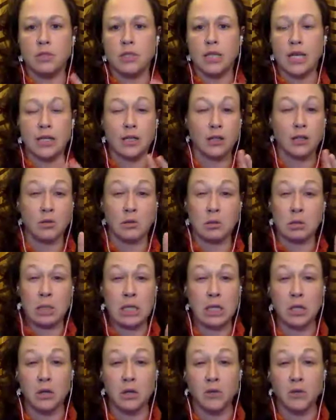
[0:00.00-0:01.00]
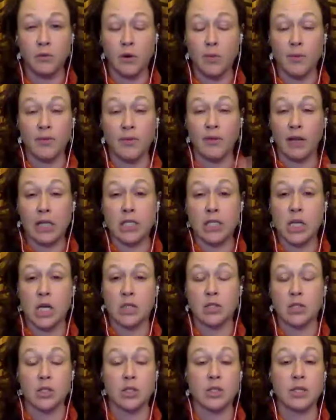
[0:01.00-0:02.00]
technical legal form of like a
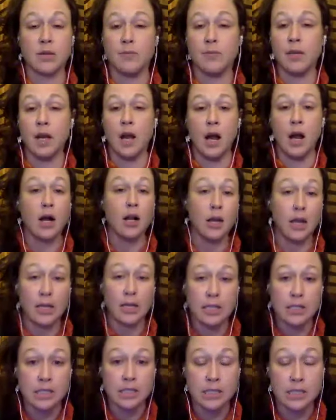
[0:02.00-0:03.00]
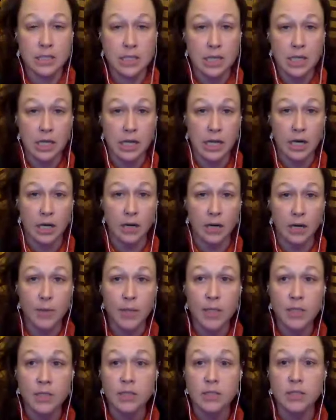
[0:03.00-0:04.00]
doctor, because I'm not a licensed
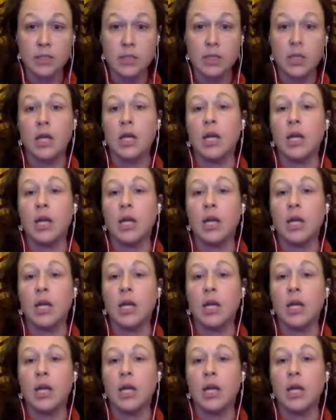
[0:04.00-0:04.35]
therapist.